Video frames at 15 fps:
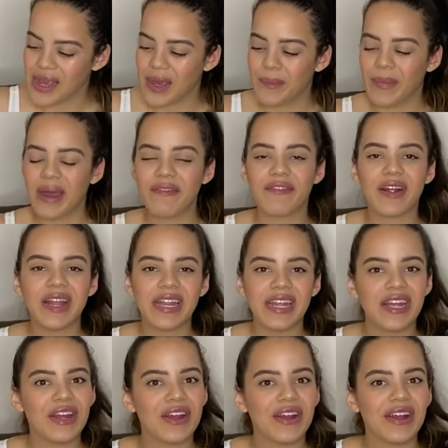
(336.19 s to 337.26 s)
My friend
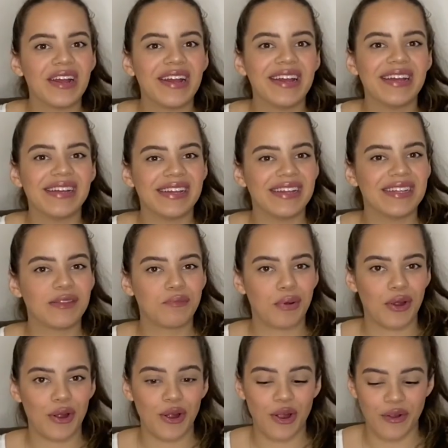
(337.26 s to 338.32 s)
here is
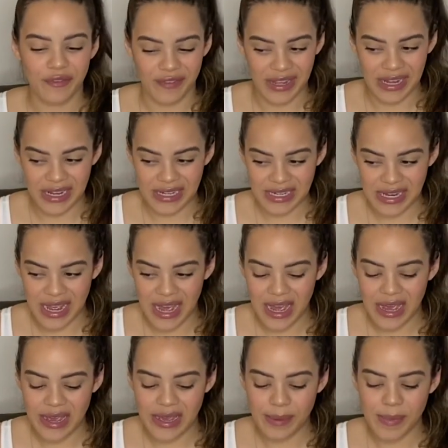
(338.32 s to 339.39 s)
perfect.
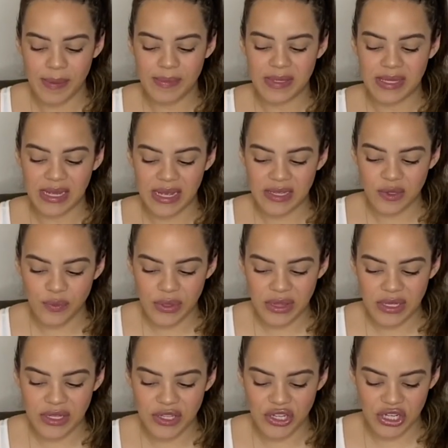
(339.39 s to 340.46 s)
I am obsessed with
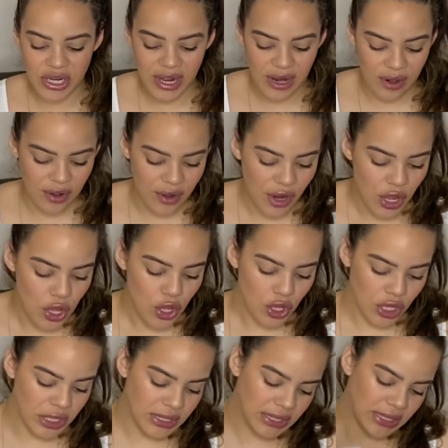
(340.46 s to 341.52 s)
this chair
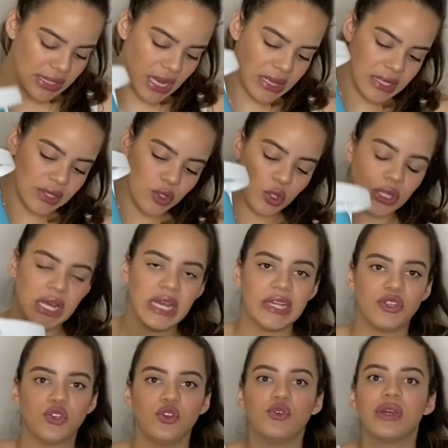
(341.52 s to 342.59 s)
because it's got these little legs.
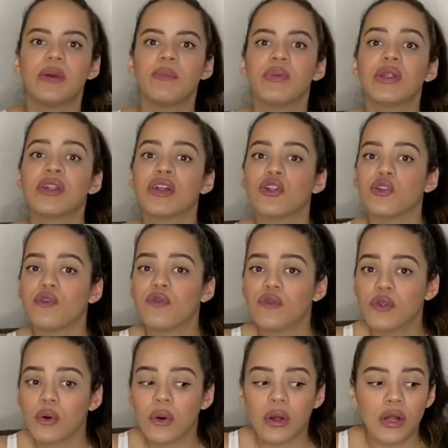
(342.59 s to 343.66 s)
You can put it on the
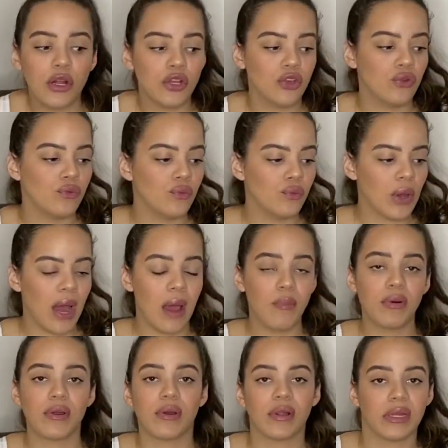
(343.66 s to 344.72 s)
floor. I
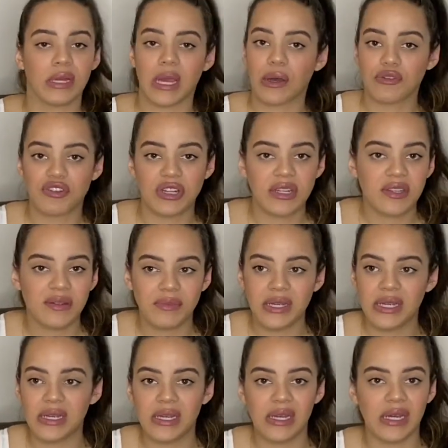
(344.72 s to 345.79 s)
put her on the couch next to
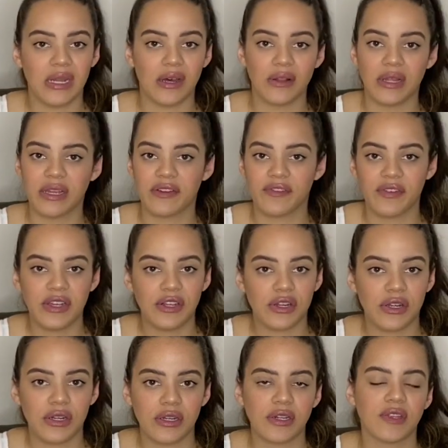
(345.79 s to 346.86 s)
me, and I'll like feed
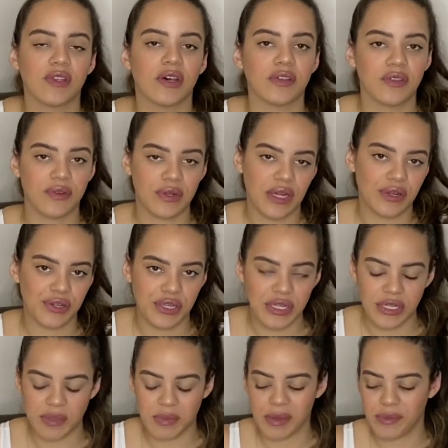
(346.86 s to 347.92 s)
her because also now she
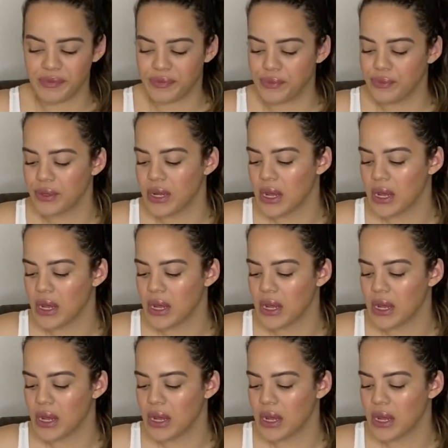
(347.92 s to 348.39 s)
eats baby food.